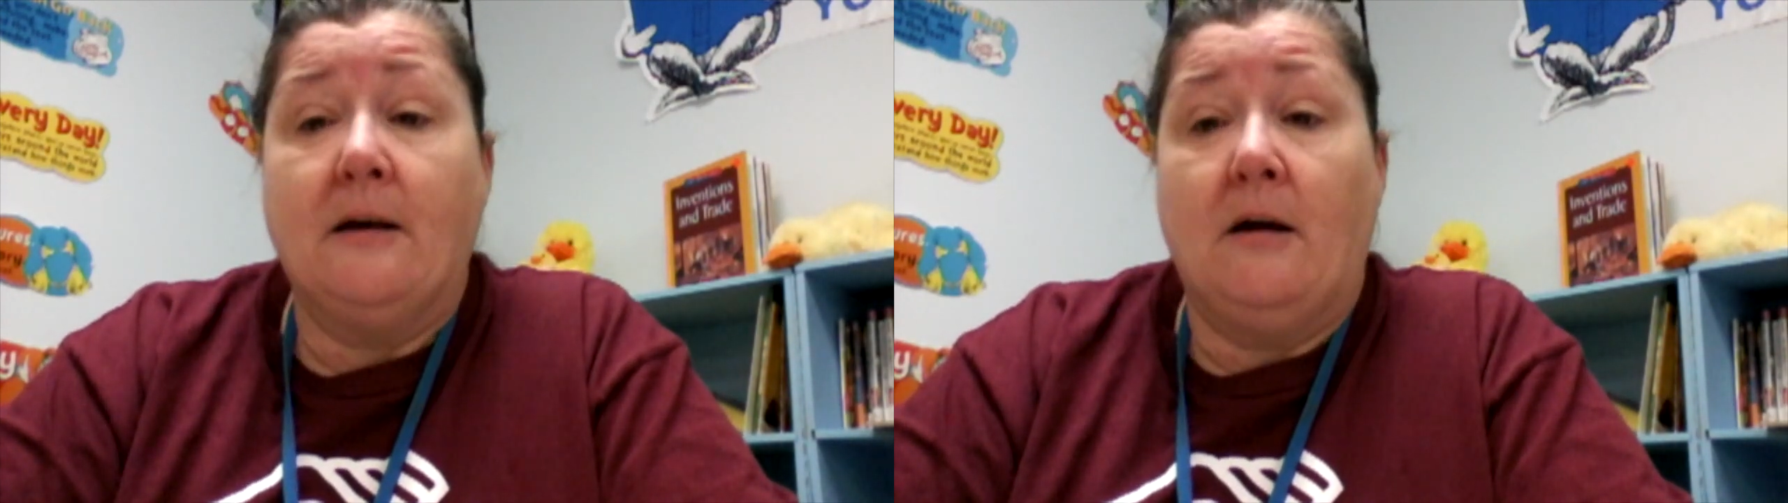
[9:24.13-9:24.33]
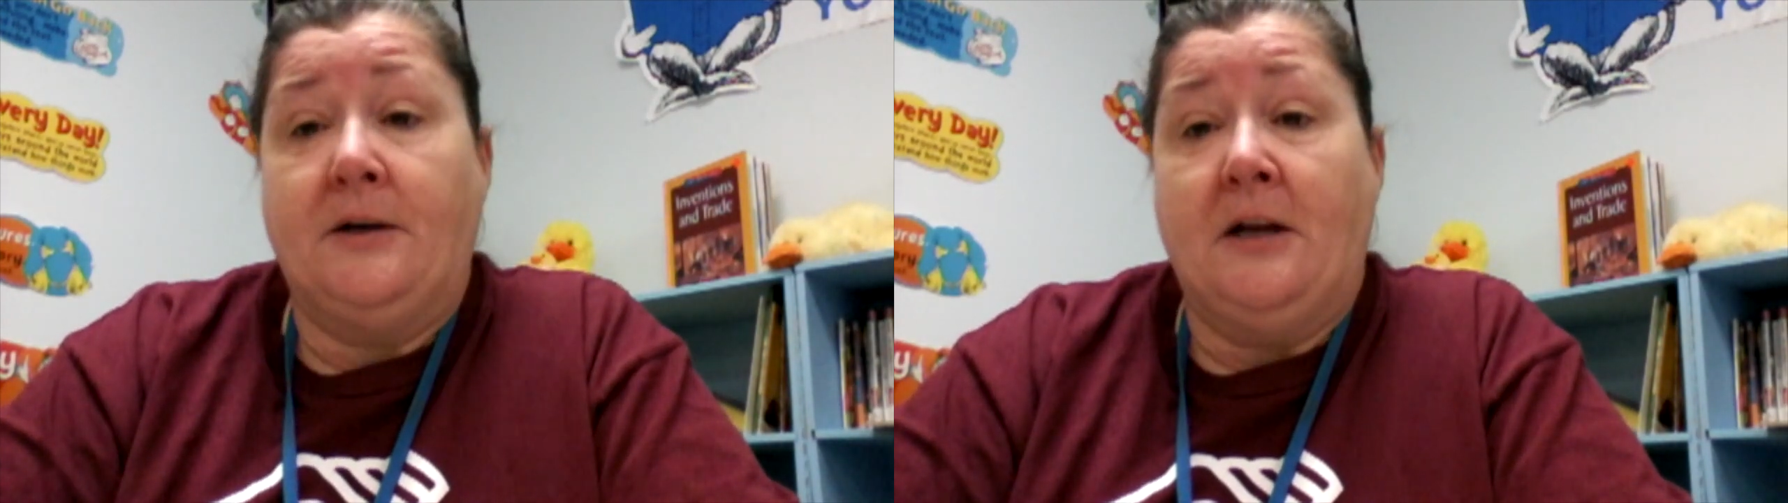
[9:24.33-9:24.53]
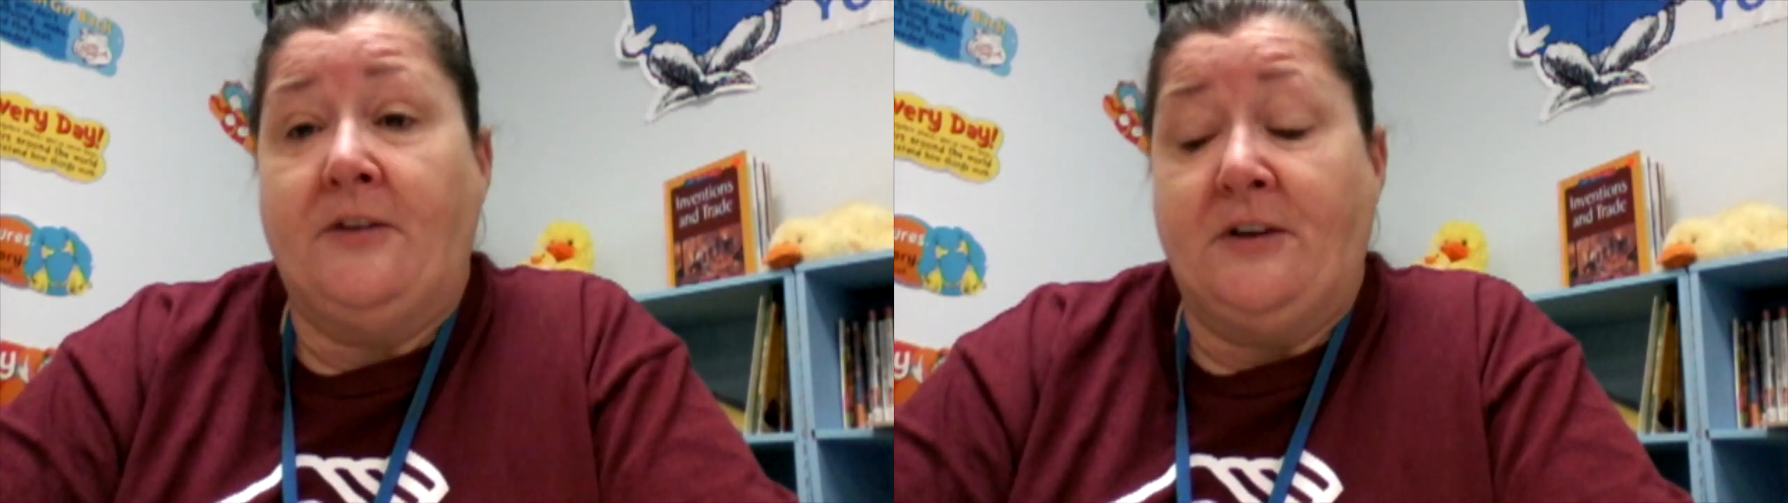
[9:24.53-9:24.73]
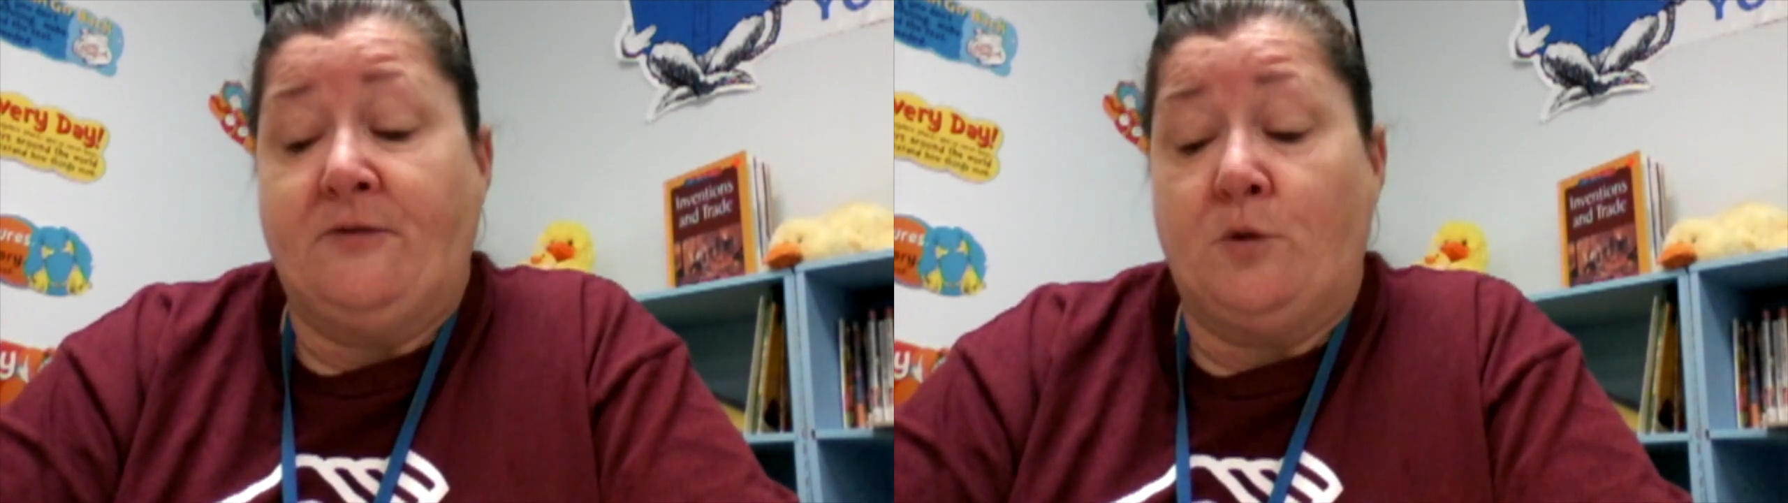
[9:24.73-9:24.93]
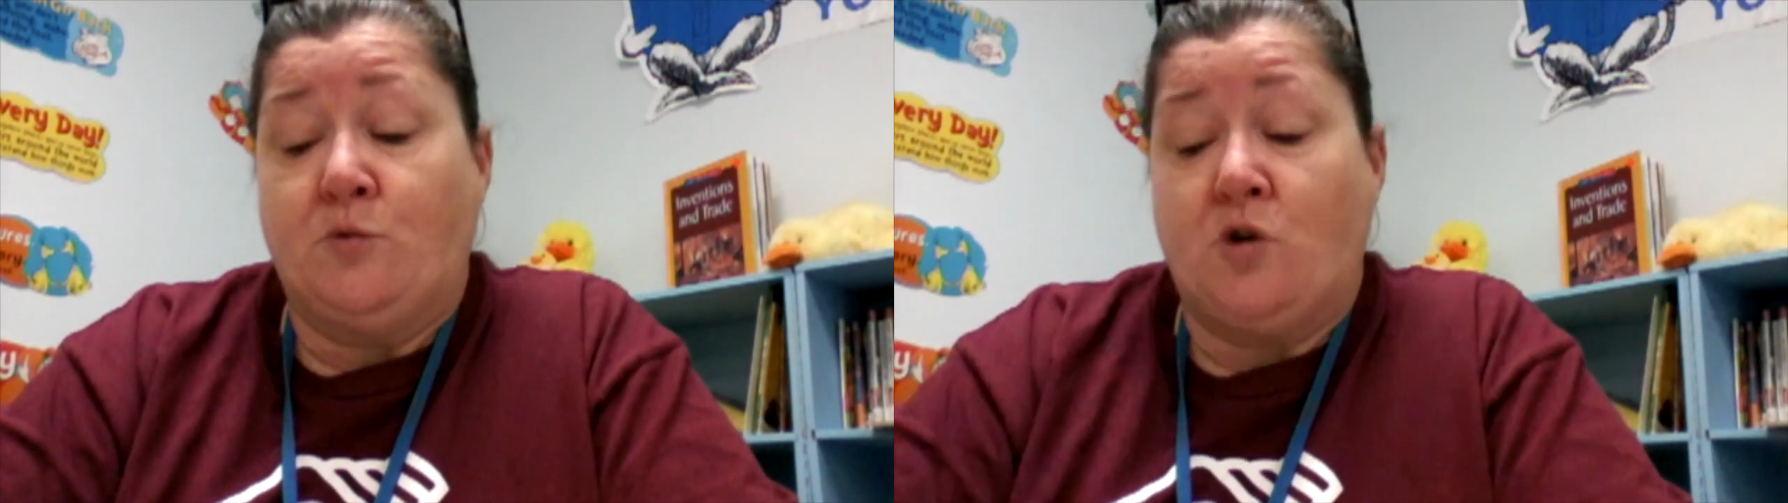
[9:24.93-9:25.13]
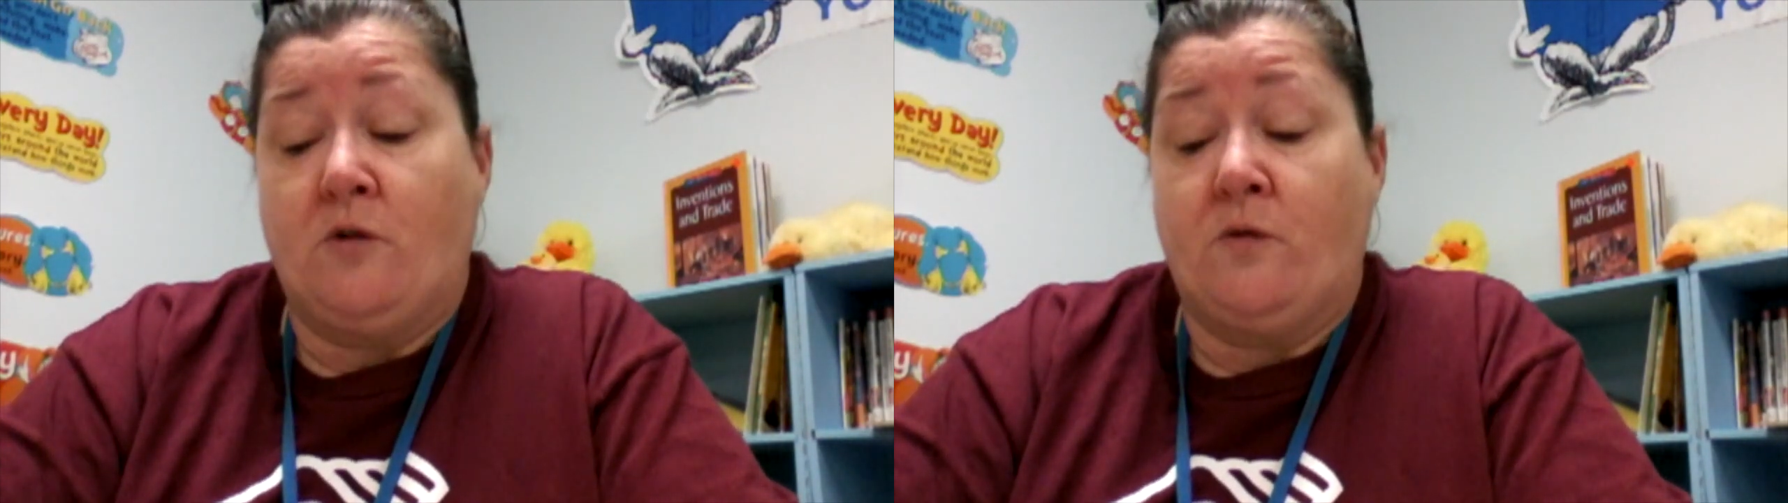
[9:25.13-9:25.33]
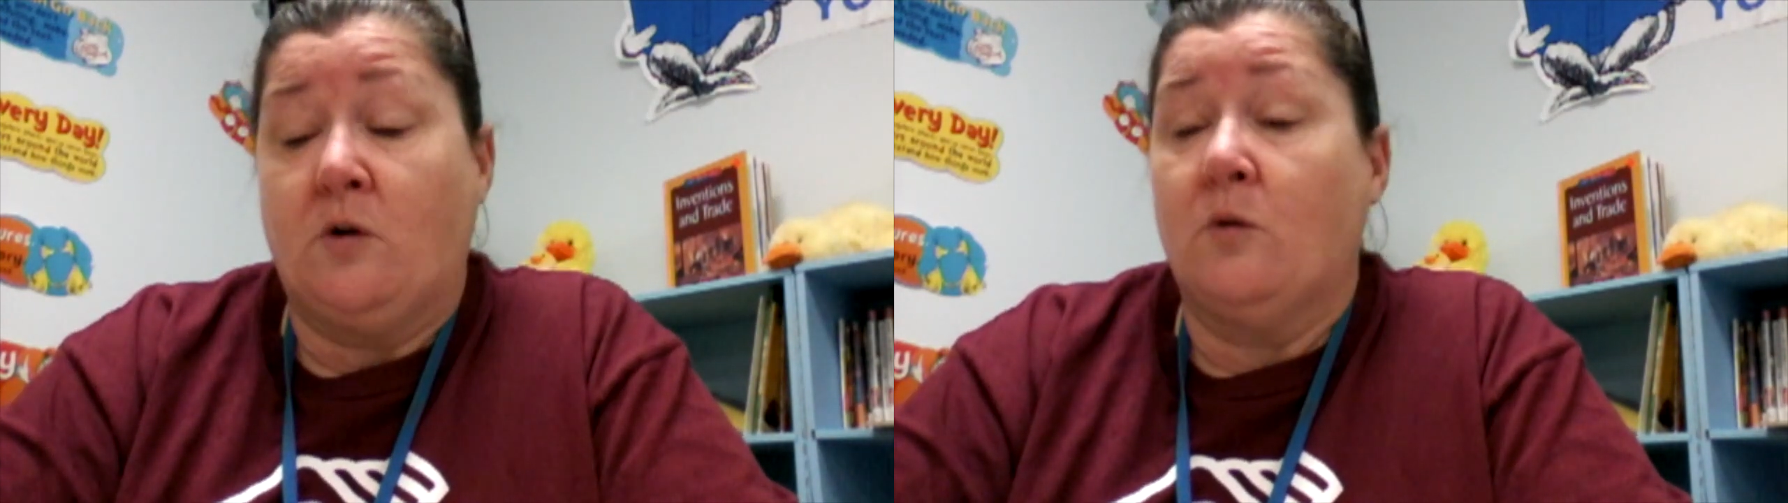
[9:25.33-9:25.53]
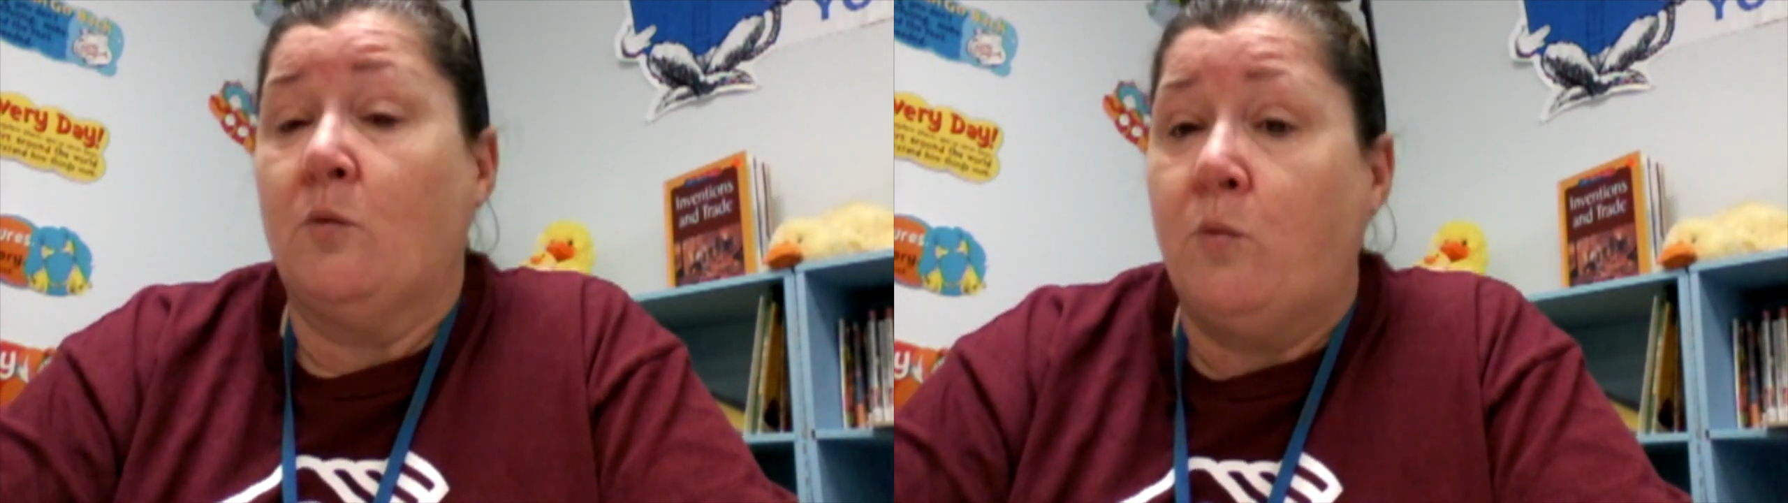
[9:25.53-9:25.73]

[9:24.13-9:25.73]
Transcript: got nothing from Drover.